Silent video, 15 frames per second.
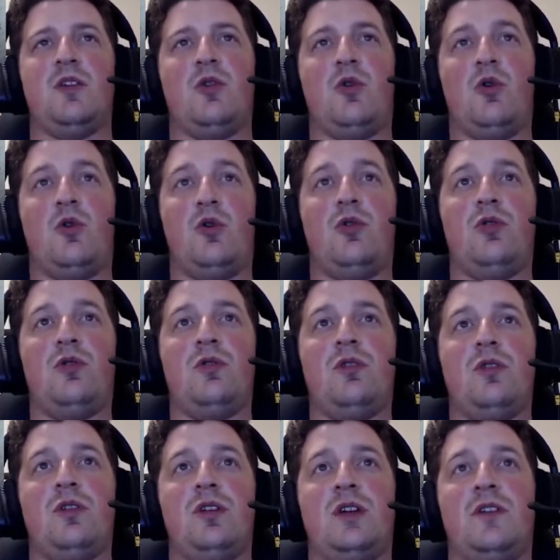Or
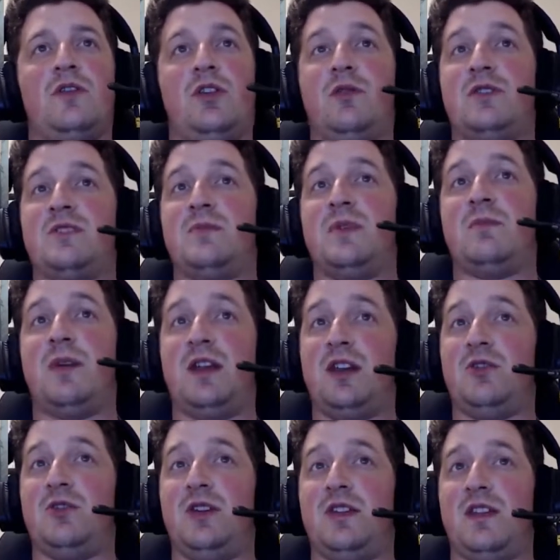if you don't want to spend money
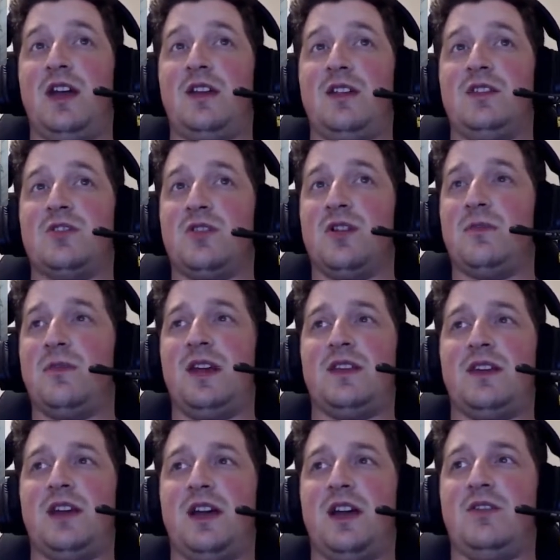doing that to try and make
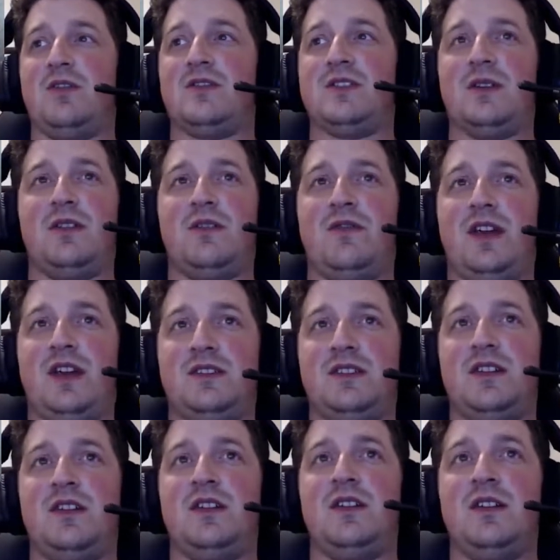the car do something
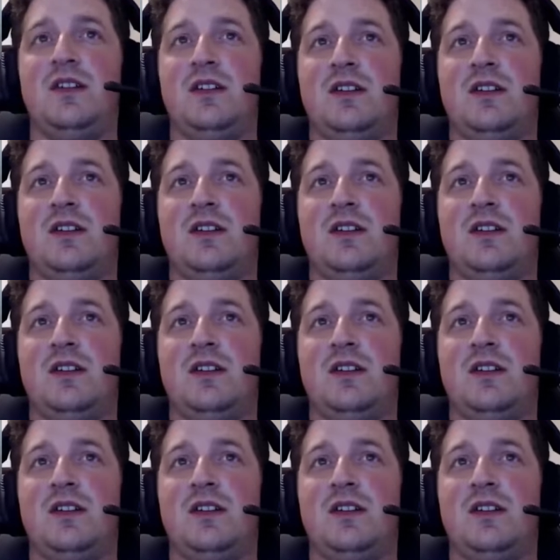fancy,